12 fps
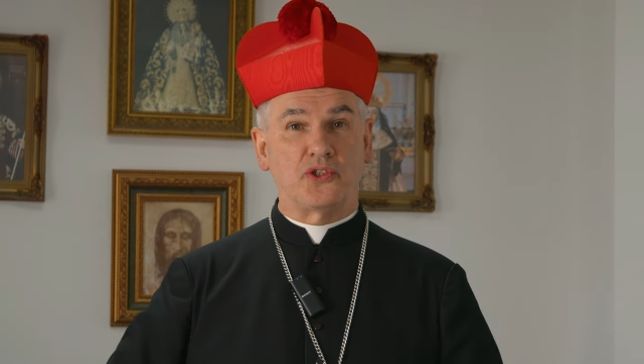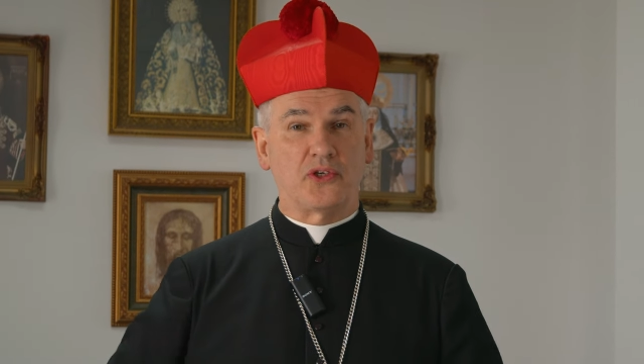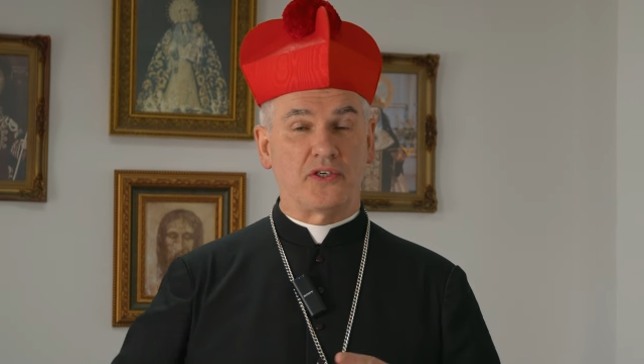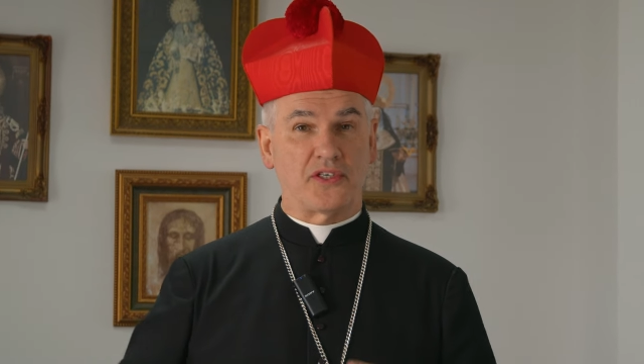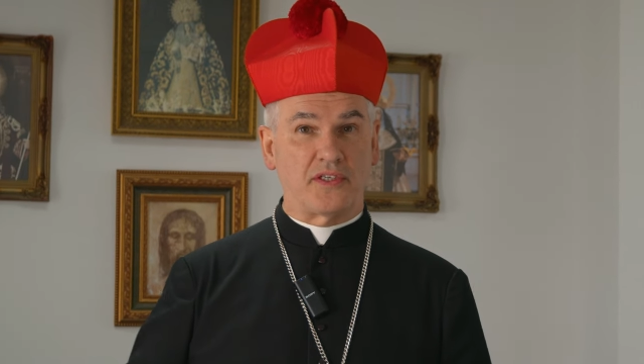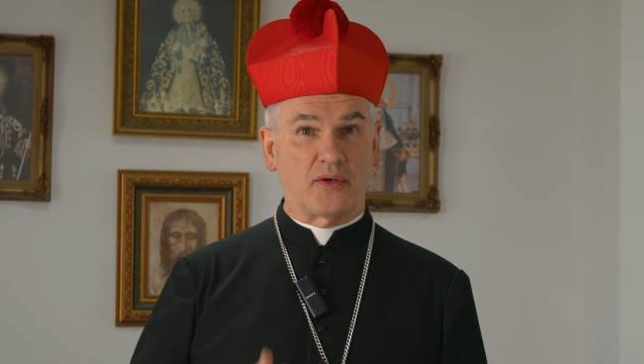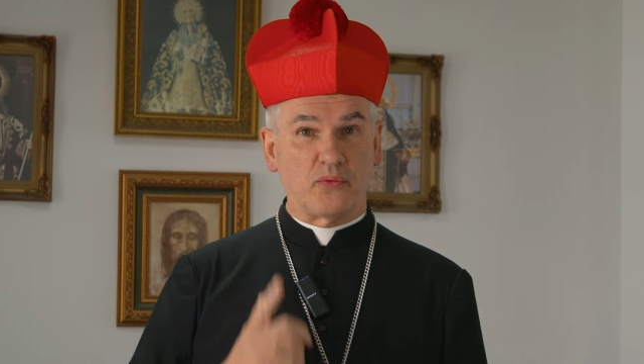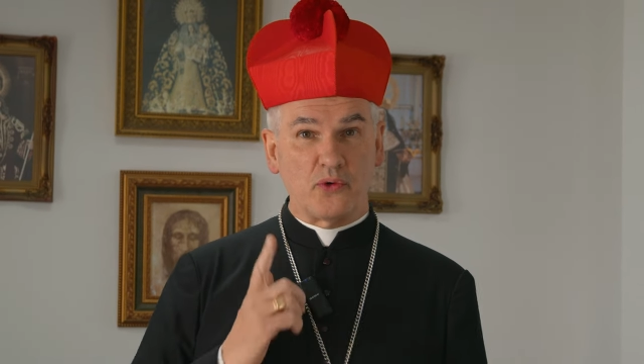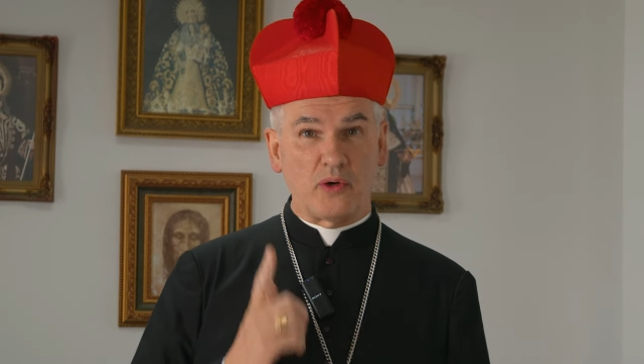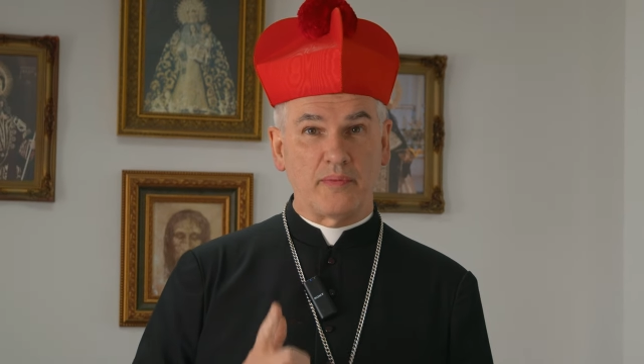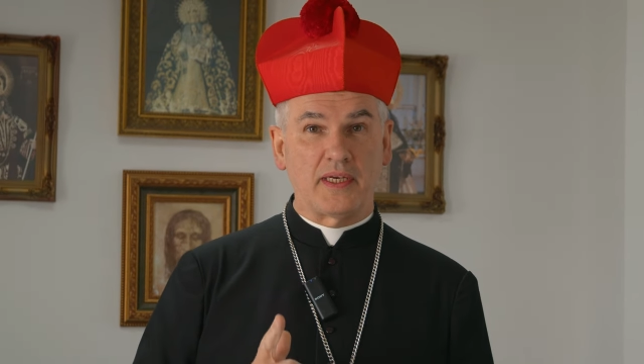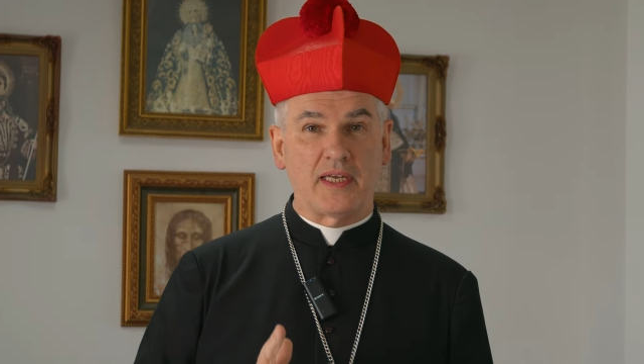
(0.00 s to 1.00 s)
church is not
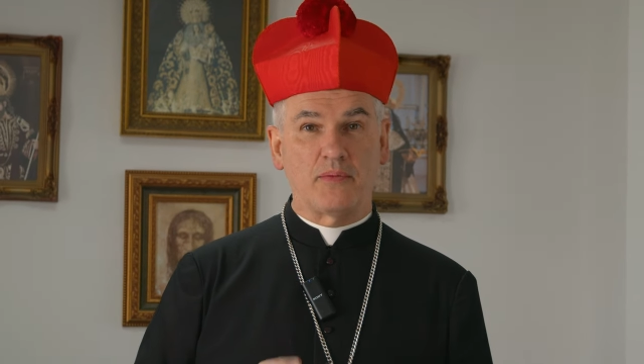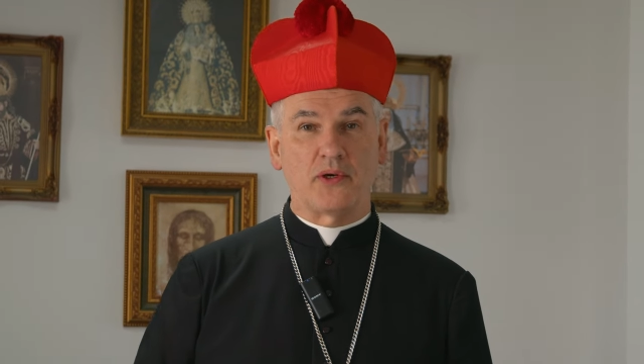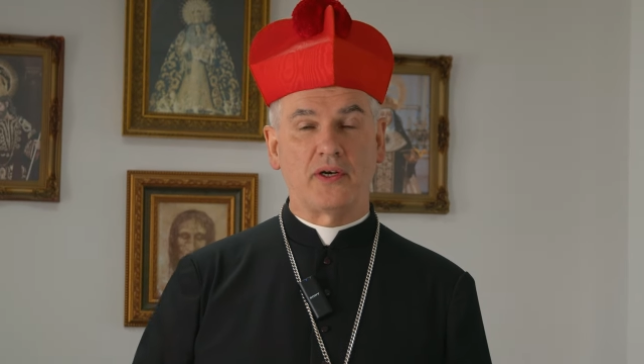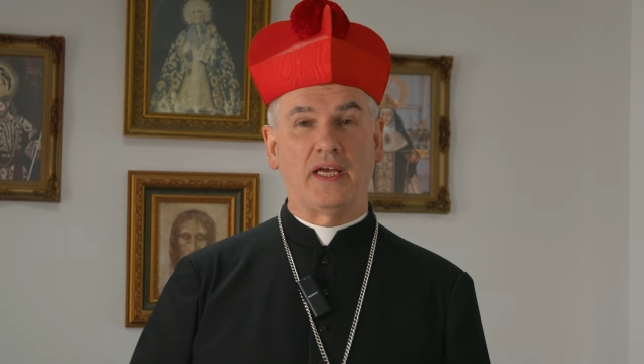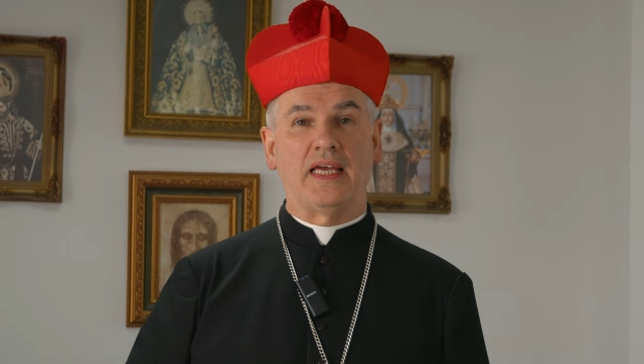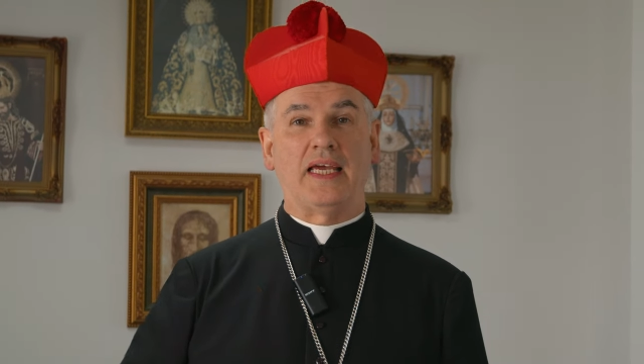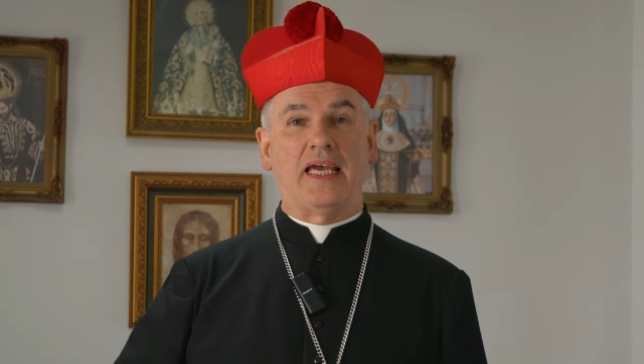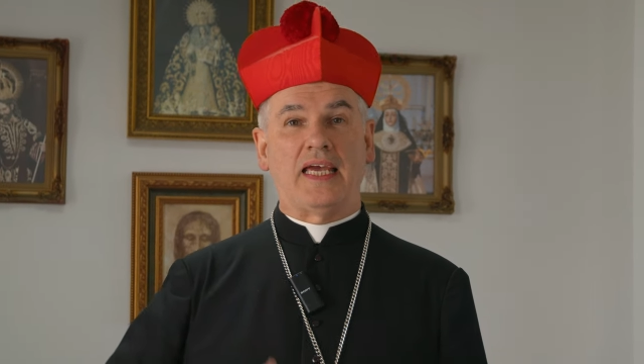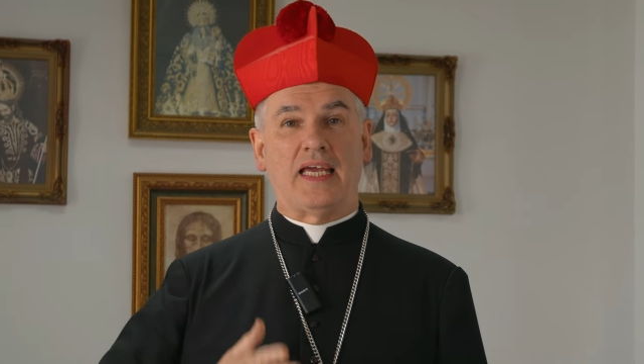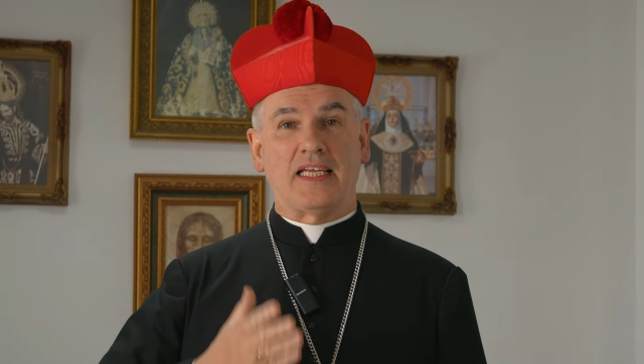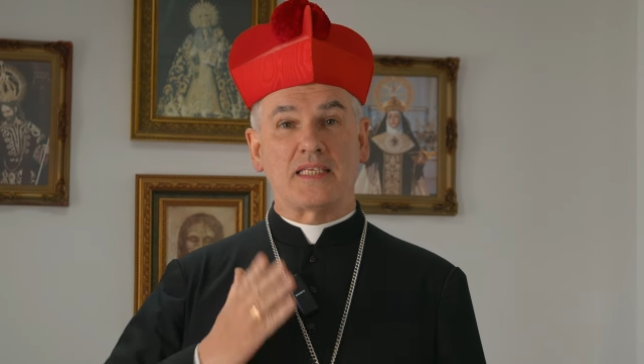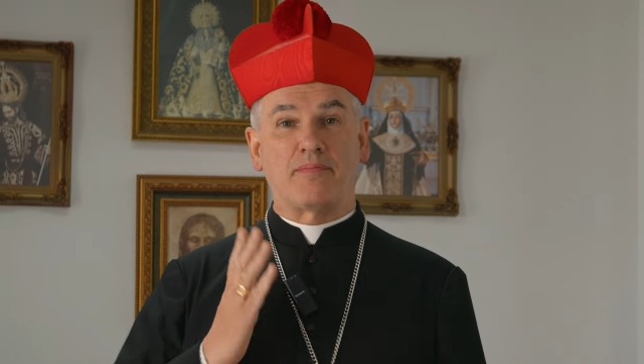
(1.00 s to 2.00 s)
Roman anymore,
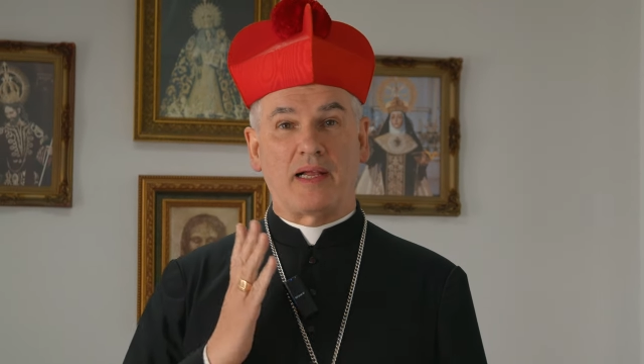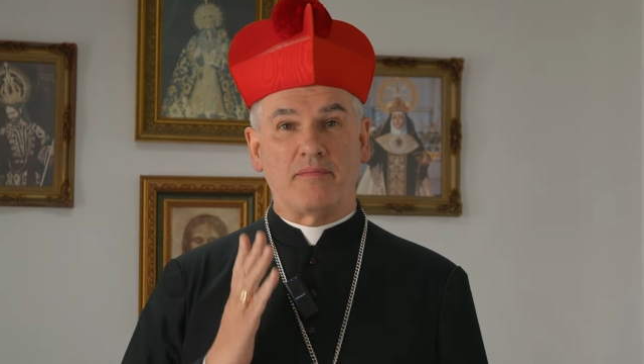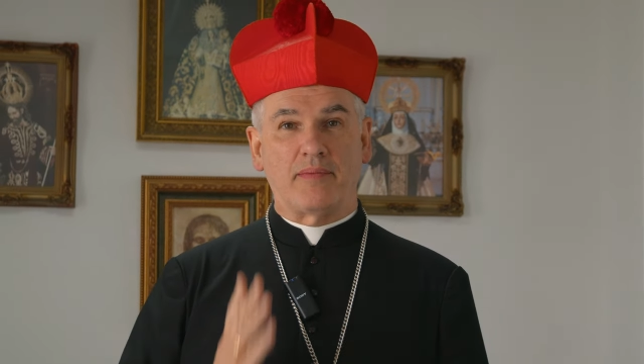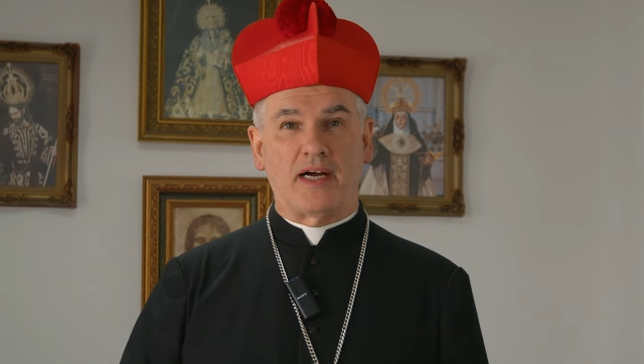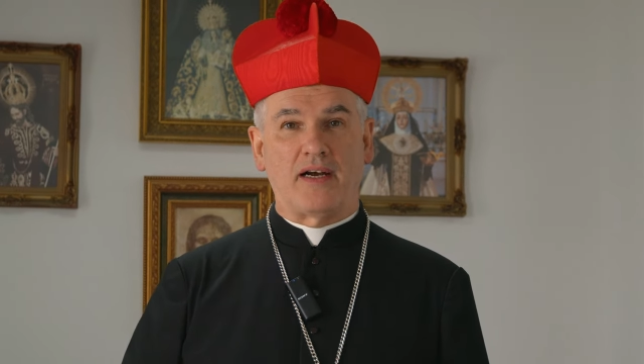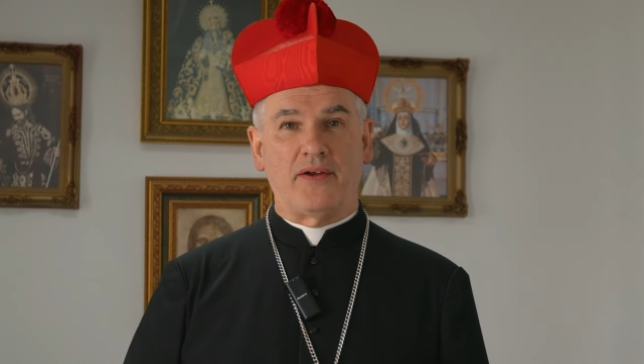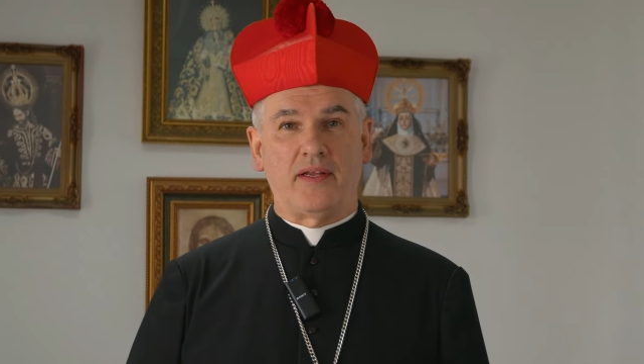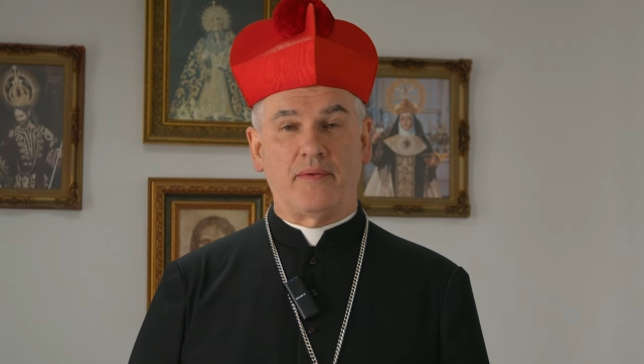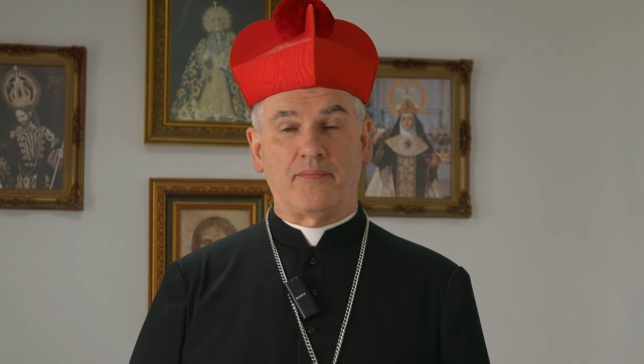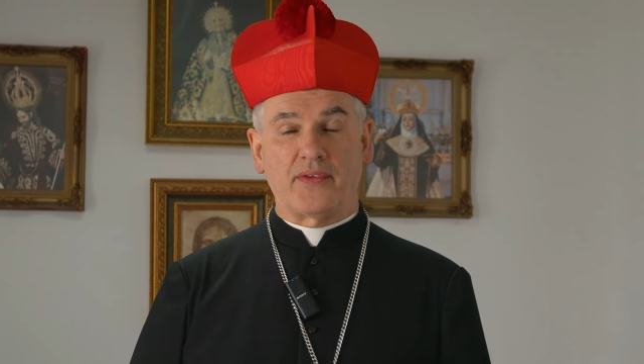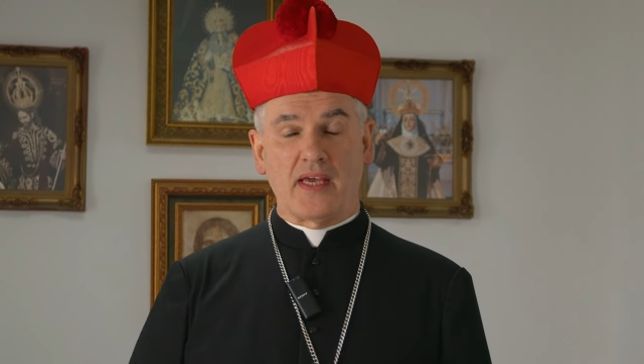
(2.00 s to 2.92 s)
it's Palmarian.